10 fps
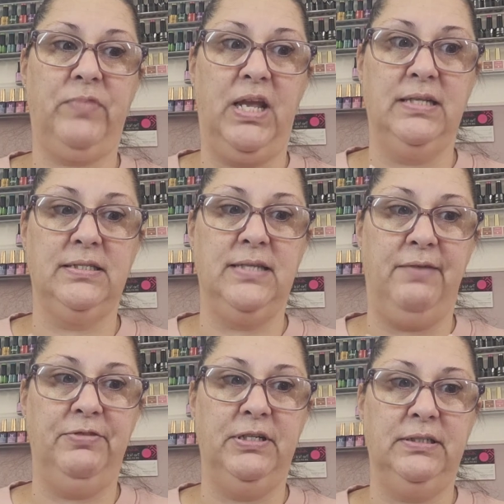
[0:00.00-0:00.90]
It's
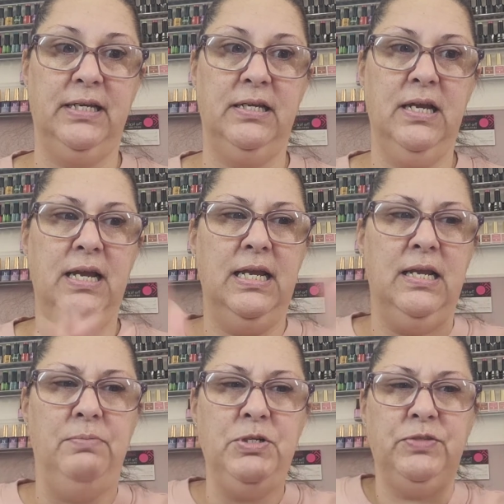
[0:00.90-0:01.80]
definitely,
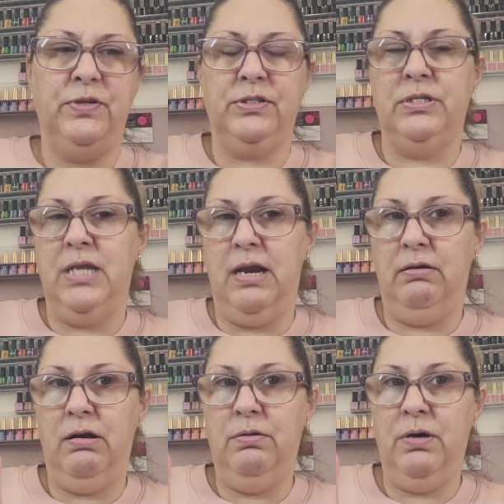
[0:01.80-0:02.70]
it almost feels
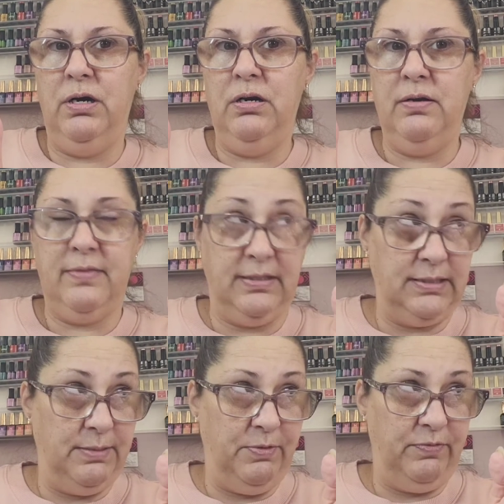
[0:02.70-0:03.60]
narrower than
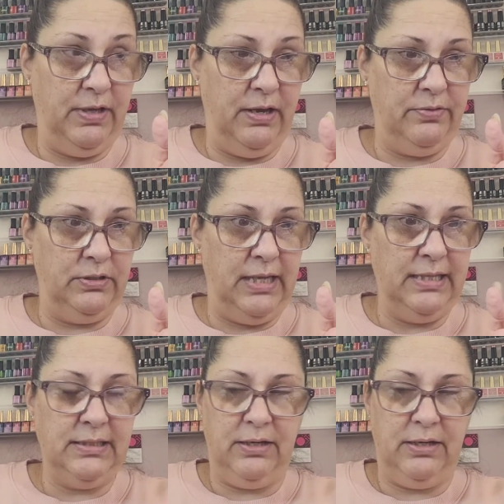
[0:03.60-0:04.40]
some of the other lights.